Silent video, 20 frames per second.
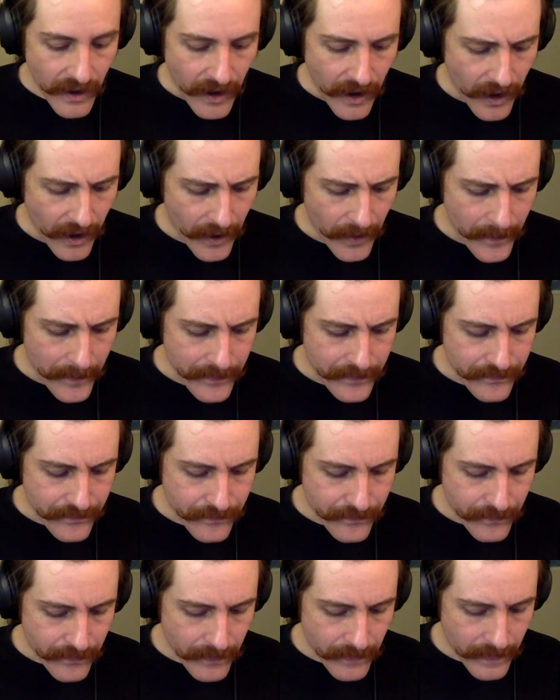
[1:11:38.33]

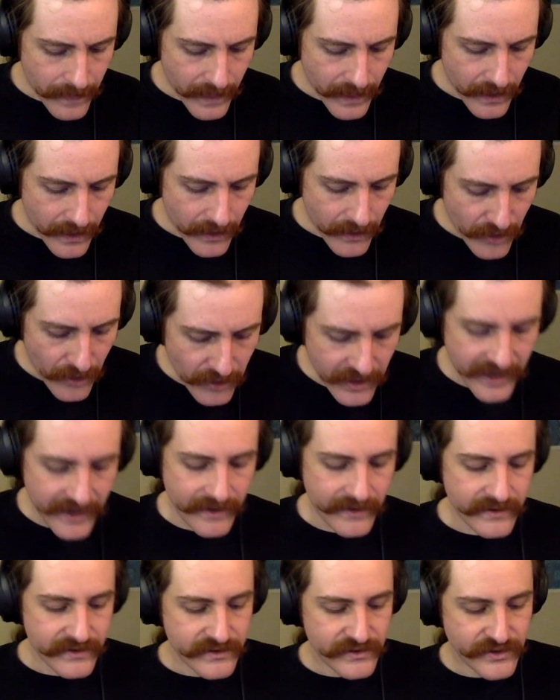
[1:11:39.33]

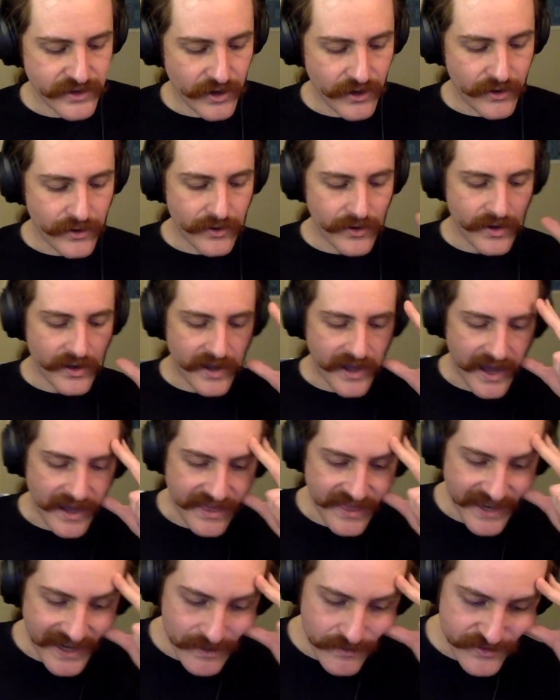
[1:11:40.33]
Okay, so I
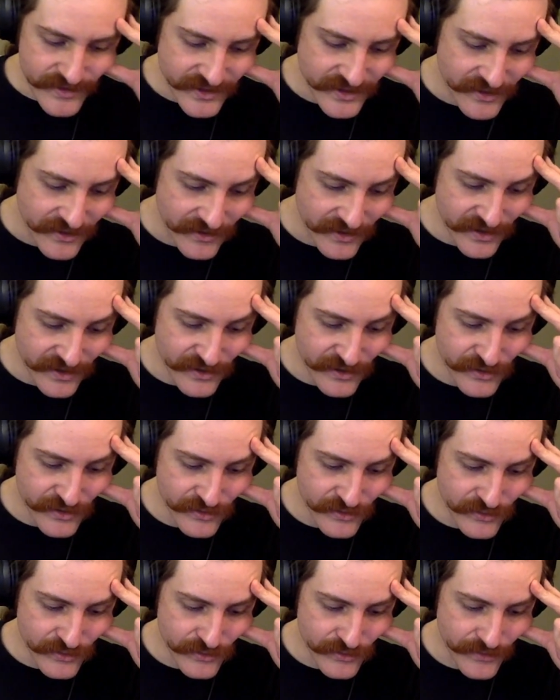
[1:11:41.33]
think I'm just going
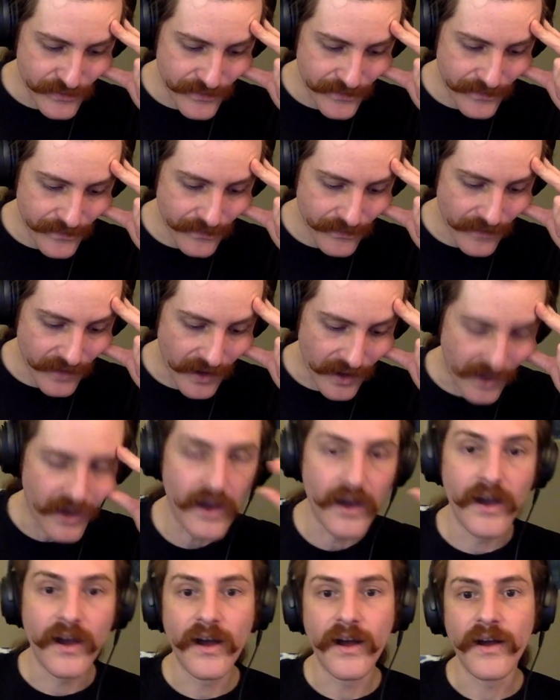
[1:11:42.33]
to
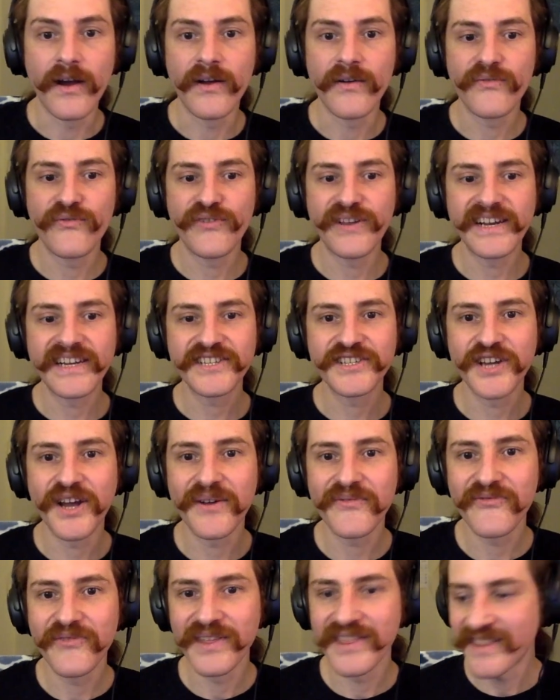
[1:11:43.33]
finish
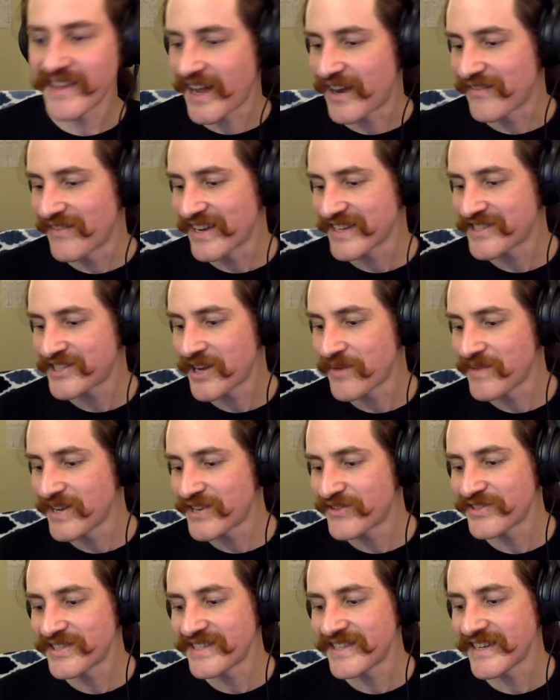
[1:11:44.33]
off with kind of some
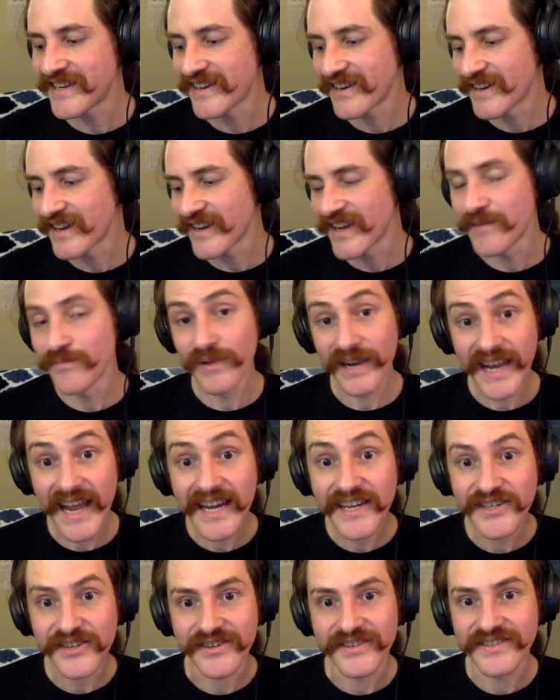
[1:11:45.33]
interesting
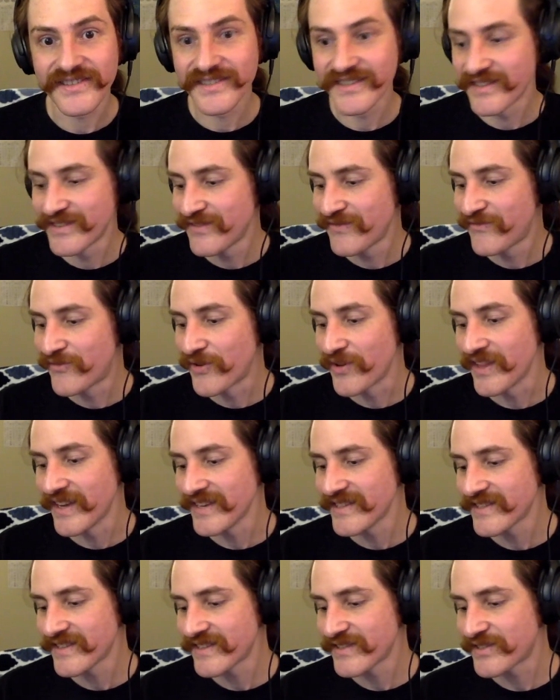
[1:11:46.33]
implications for
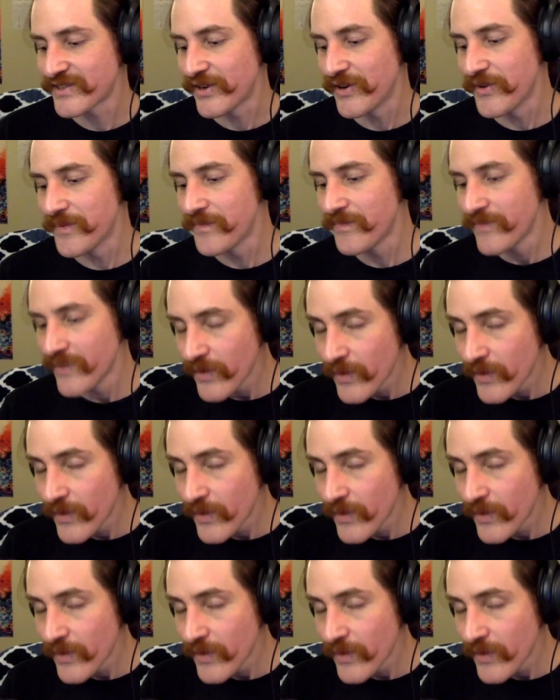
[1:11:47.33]
these. So